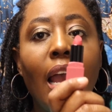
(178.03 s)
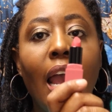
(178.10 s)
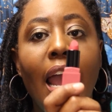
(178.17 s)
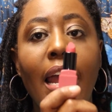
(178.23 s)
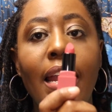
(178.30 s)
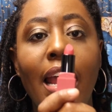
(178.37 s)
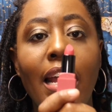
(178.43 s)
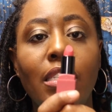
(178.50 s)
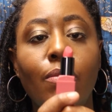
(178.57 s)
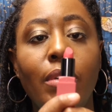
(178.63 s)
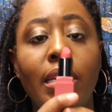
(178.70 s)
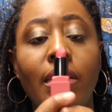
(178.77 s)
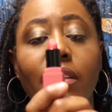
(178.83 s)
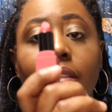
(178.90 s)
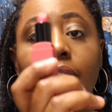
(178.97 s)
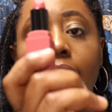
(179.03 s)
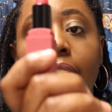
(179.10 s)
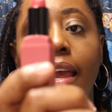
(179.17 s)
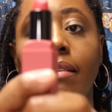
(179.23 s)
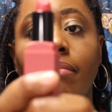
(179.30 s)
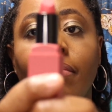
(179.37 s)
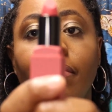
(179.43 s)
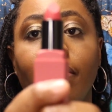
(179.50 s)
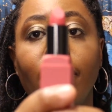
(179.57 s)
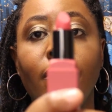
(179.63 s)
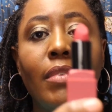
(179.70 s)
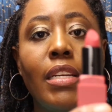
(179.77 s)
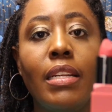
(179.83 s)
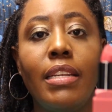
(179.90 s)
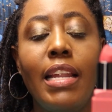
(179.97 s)
and that's what it looks like.
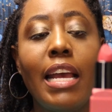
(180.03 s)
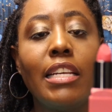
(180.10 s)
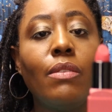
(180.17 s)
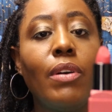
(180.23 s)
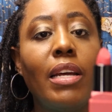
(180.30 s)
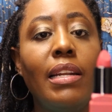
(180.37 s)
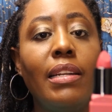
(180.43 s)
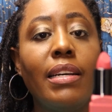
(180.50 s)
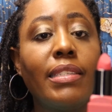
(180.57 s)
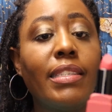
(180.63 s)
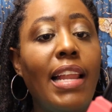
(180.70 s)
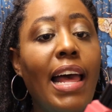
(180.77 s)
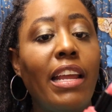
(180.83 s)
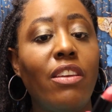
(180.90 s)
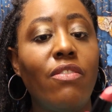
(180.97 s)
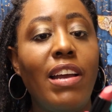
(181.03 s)
That's what it looks like, you